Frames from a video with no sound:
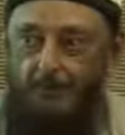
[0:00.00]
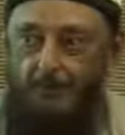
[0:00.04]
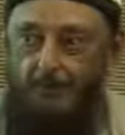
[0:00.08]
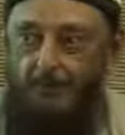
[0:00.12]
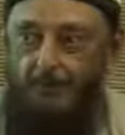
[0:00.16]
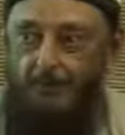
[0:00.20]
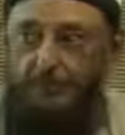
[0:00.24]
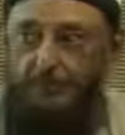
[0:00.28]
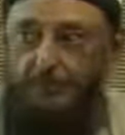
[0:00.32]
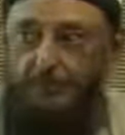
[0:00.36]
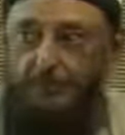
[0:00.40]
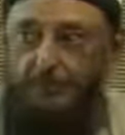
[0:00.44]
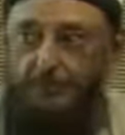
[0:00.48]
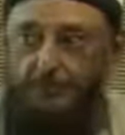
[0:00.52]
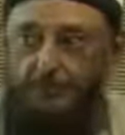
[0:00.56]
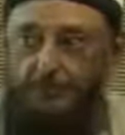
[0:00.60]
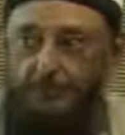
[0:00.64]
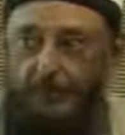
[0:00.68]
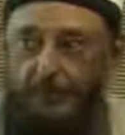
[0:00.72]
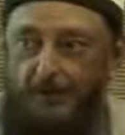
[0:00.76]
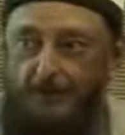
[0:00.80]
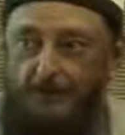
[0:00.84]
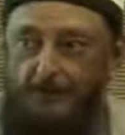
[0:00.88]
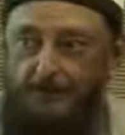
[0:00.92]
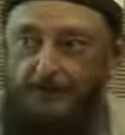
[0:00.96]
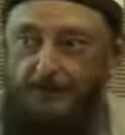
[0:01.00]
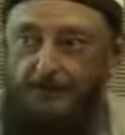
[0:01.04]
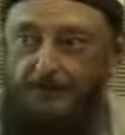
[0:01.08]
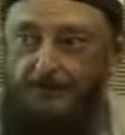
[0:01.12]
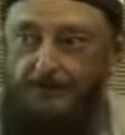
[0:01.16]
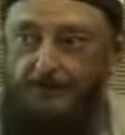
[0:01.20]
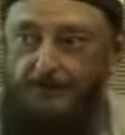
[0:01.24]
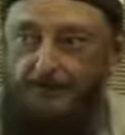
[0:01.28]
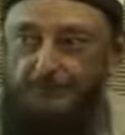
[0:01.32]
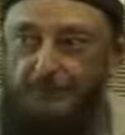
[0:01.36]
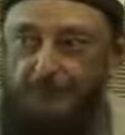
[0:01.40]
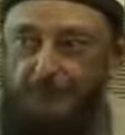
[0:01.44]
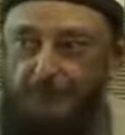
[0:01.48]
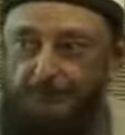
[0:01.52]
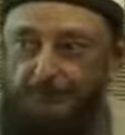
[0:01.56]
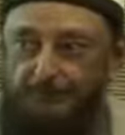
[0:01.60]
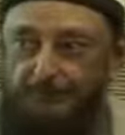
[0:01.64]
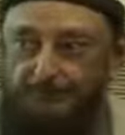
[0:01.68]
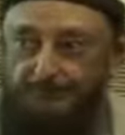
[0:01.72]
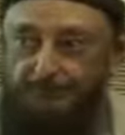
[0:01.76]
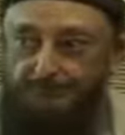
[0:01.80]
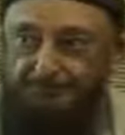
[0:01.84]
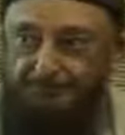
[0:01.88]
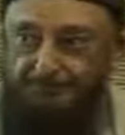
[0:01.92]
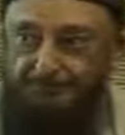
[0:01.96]
a moment in time which is to
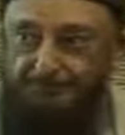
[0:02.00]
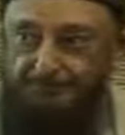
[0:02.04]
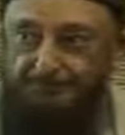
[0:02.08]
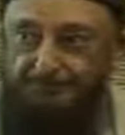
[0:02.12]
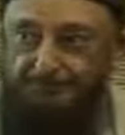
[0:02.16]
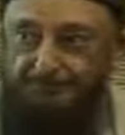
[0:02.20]
come.